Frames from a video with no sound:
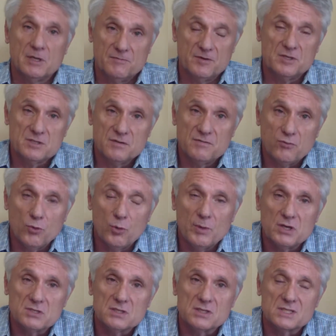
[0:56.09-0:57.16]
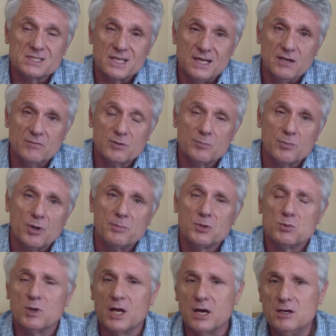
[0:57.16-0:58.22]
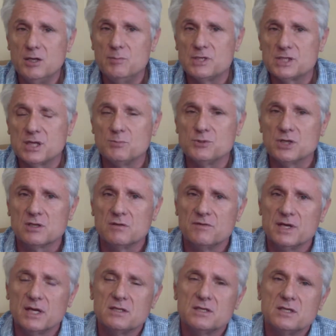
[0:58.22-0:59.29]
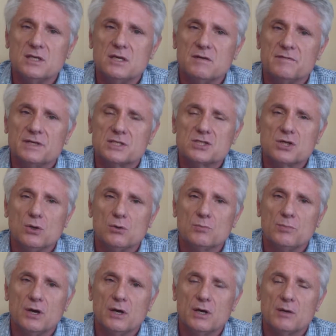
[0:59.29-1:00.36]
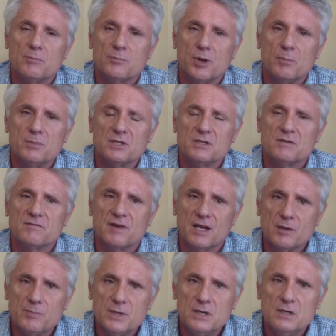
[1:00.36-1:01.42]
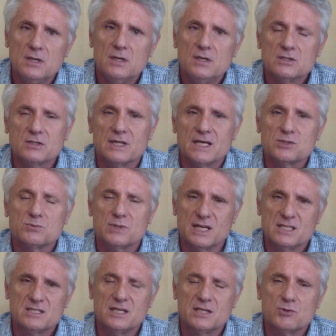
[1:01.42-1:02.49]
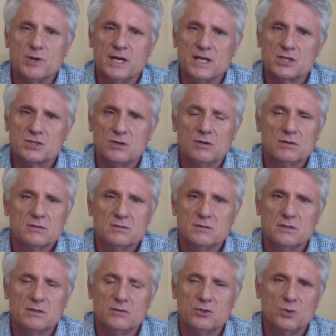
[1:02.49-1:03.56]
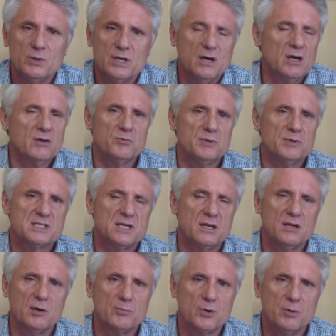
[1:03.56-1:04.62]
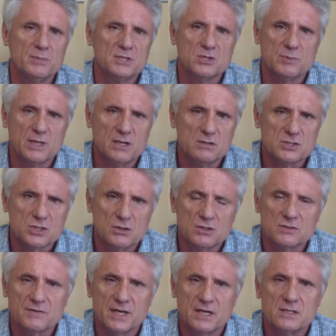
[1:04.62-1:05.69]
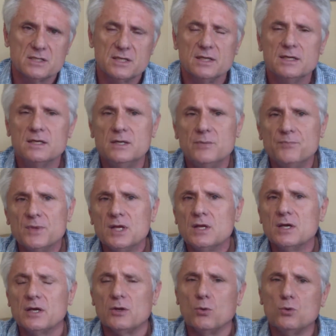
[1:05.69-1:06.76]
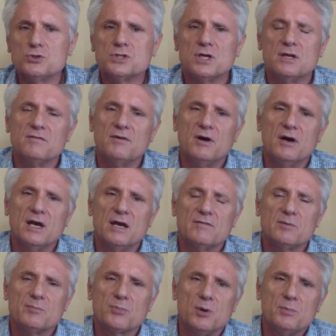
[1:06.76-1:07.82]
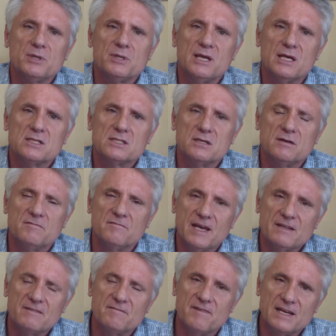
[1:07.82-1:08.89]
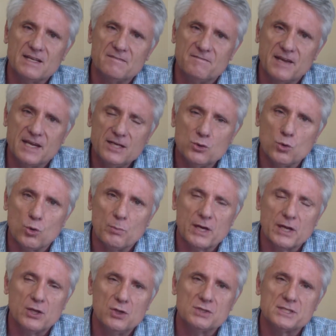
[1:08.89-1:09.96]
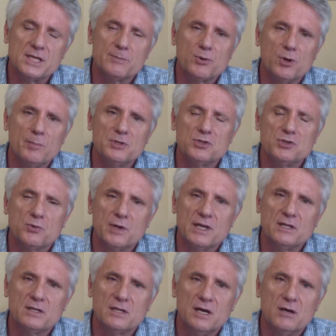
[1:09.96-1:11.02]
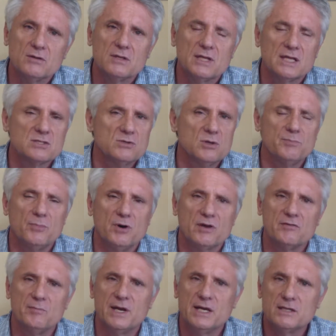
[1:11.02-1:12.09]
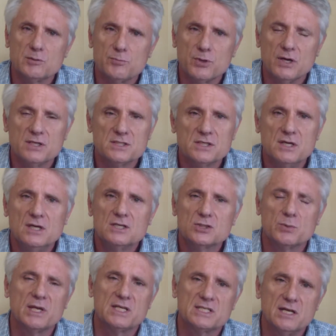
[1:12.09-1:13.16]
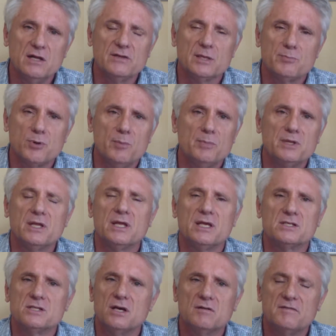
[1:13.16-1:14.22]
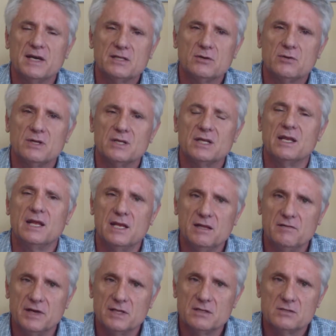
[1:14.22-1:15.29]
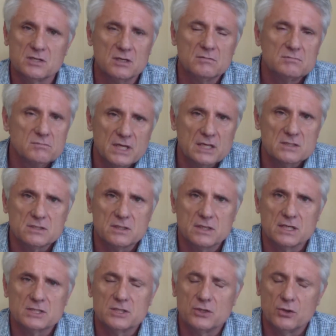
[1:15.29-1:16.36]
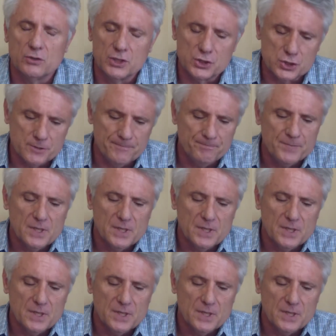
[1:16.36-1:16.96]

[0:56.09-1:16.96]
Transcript: first and foremost, the sale of the property will only be subject to VAT if it's sold by a property developer. So that's their trading stock. And you and I, sell our property, we don't charge VAT. And also, if I have a property as a VAT vendor, but I use that property to rent it out, that's not part of my enterprise. So when I sell that property, there is no VAT on it in any event. So that's a non-issue.